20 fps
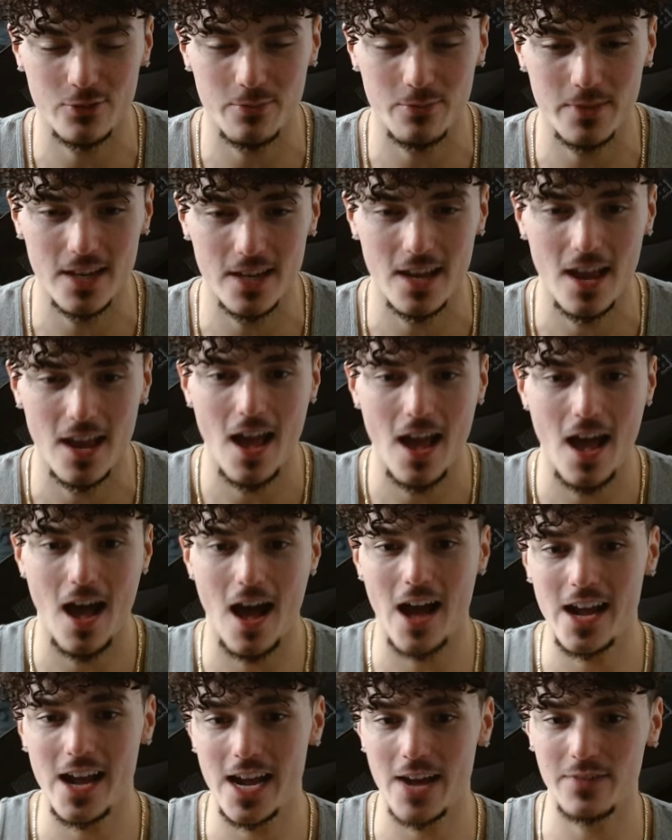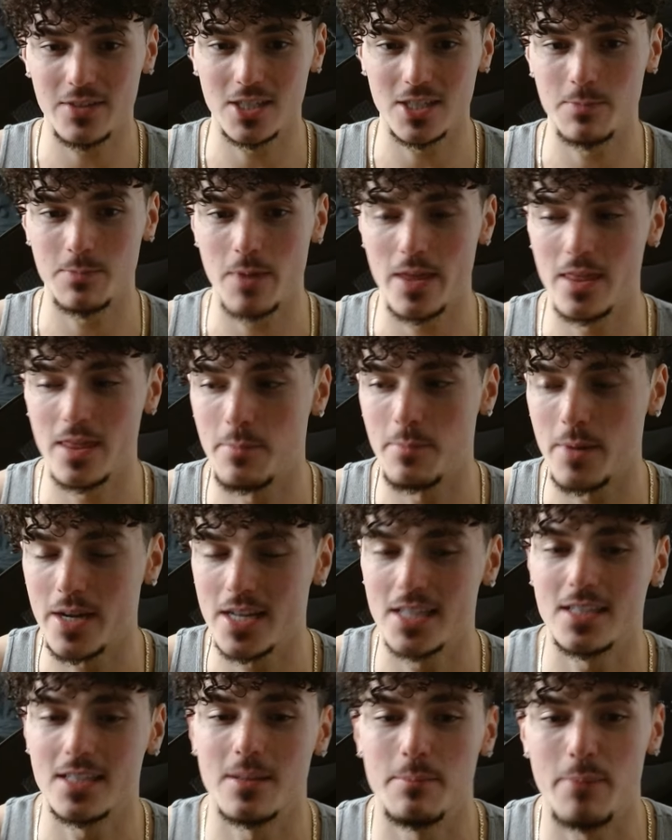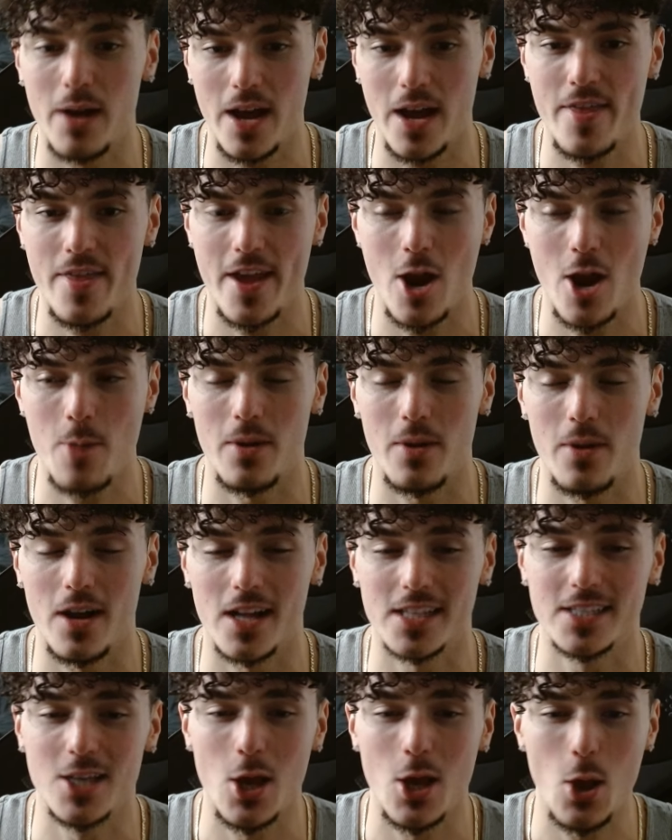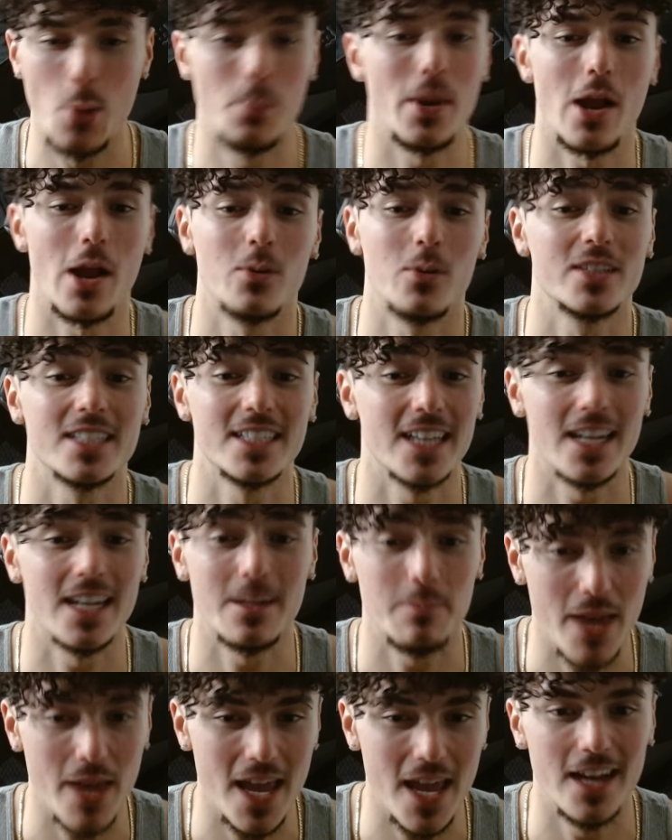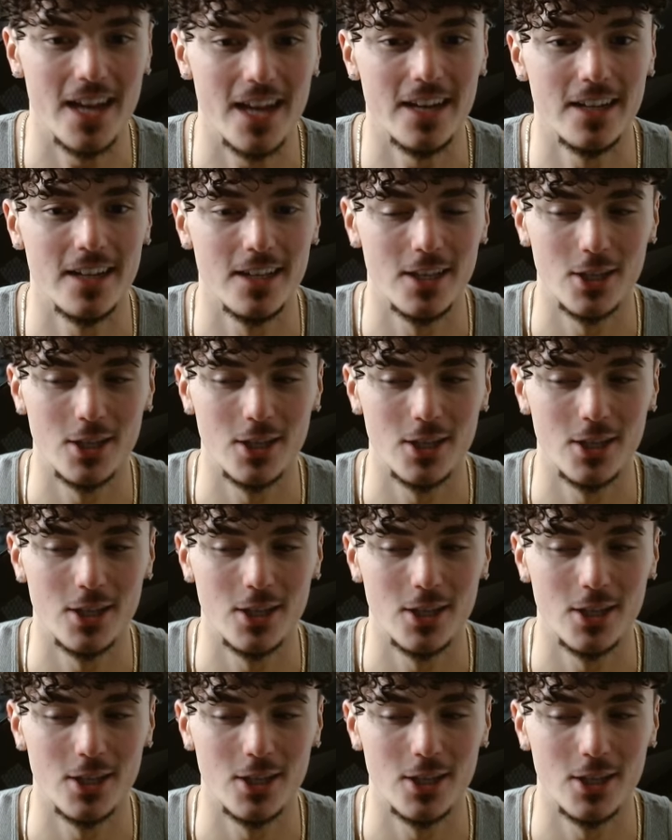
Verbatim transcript: for me, I have to spend the money to buy the AirPods, but I wasn't getting paid.